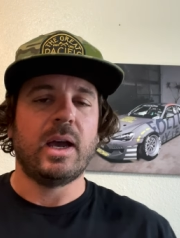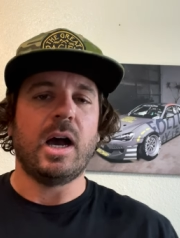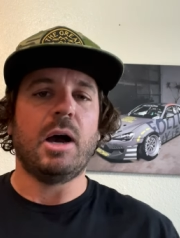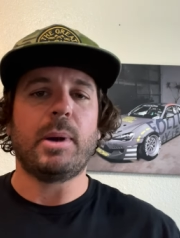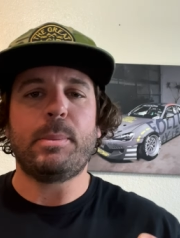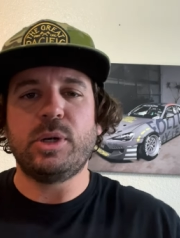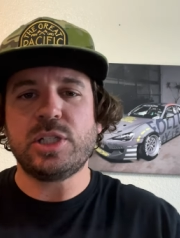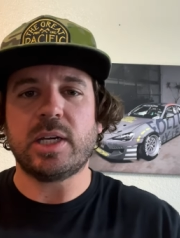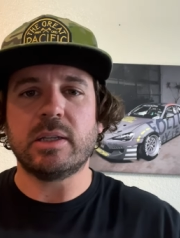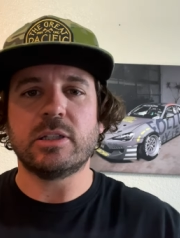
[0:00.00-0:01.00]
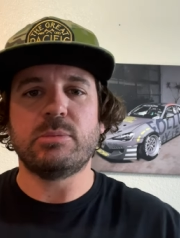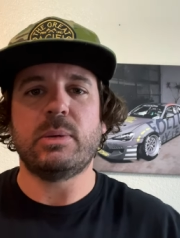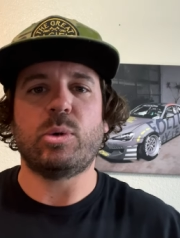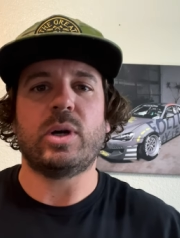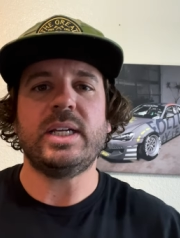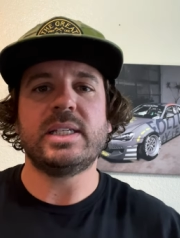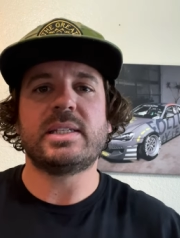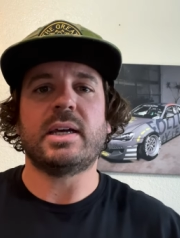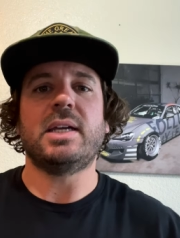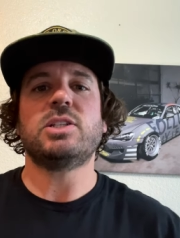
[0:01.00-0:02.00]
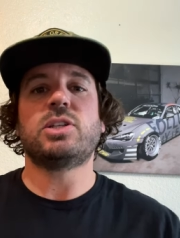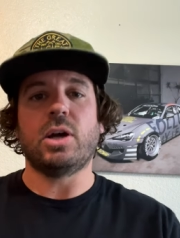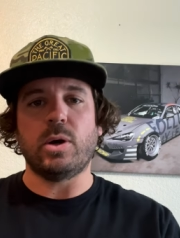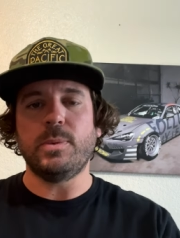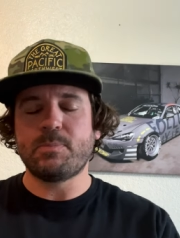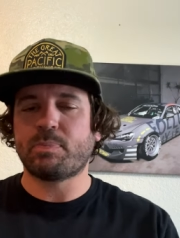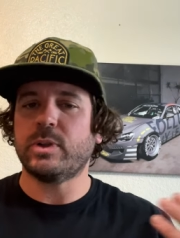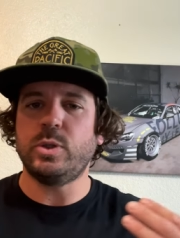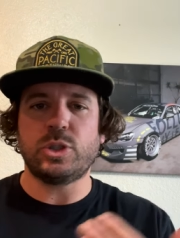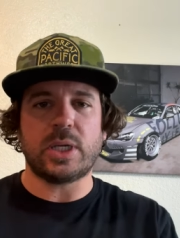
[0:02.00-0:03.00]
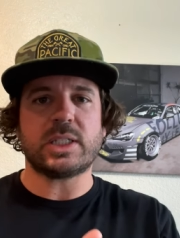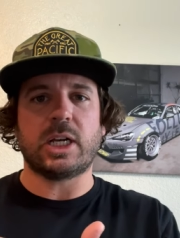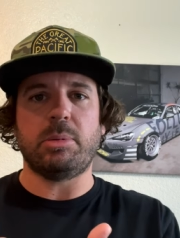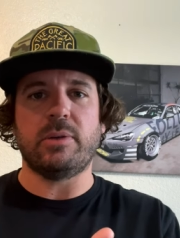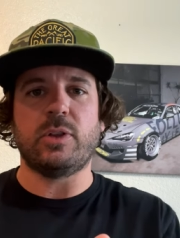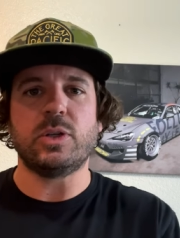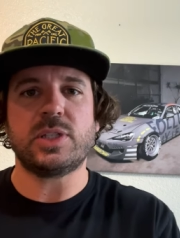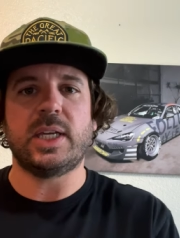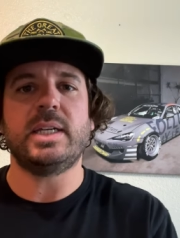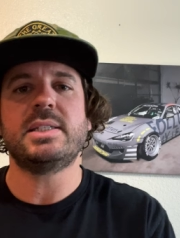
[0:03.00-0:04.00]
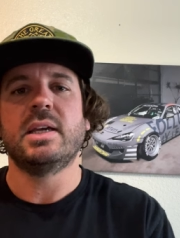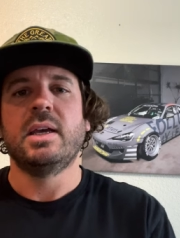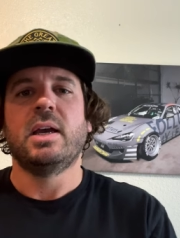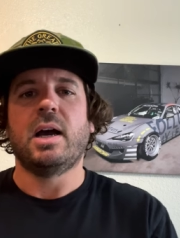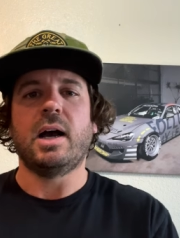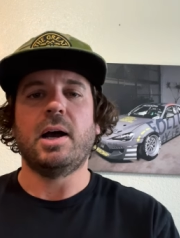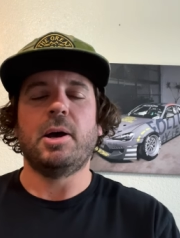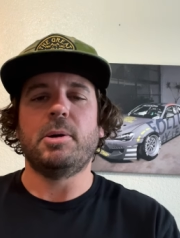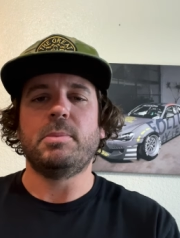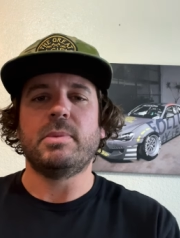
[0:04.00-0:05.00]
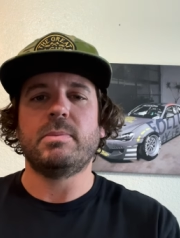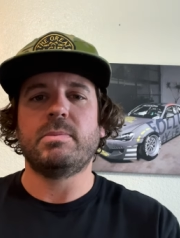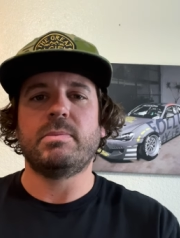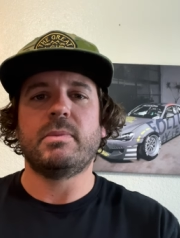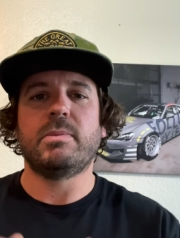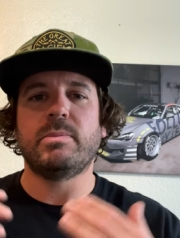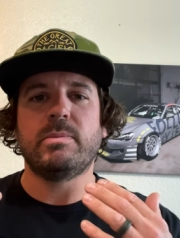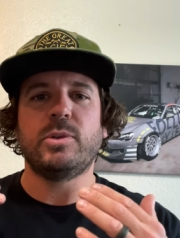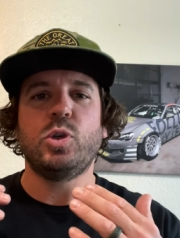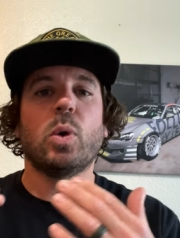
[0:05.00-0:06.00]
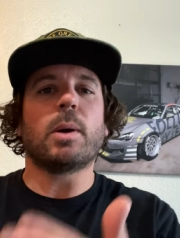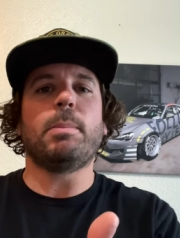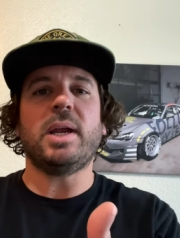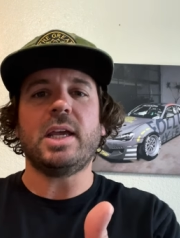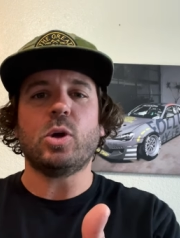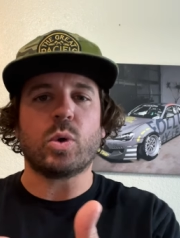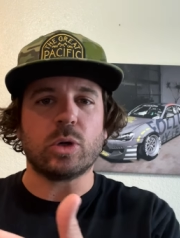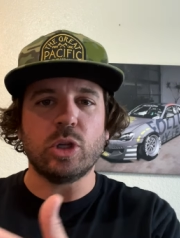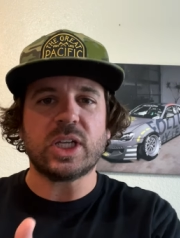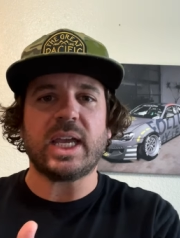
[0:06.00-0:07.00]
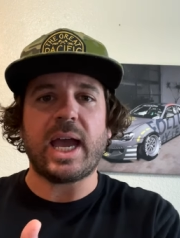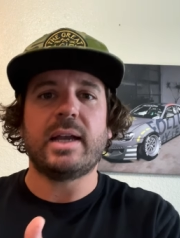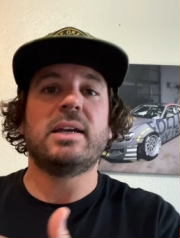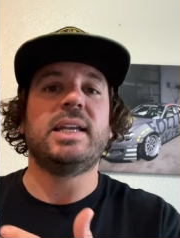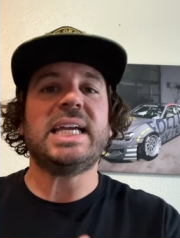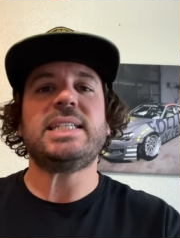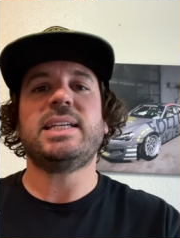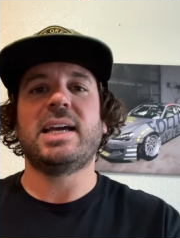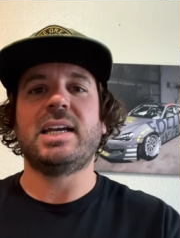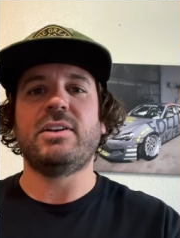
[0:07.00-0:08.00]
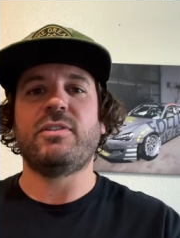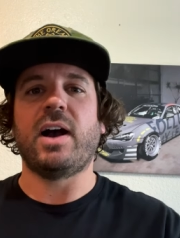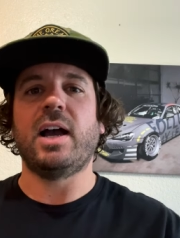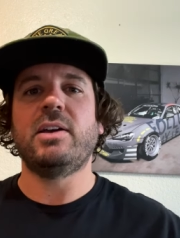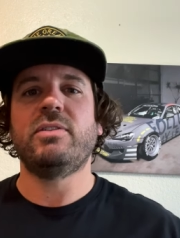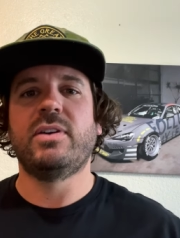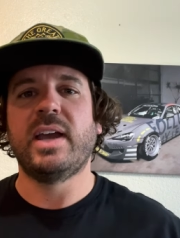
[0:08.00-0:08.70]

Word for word: Um, I appreciate a little bit more insight. So, to address a couple of those things, um, you are bidding or looking at a 1995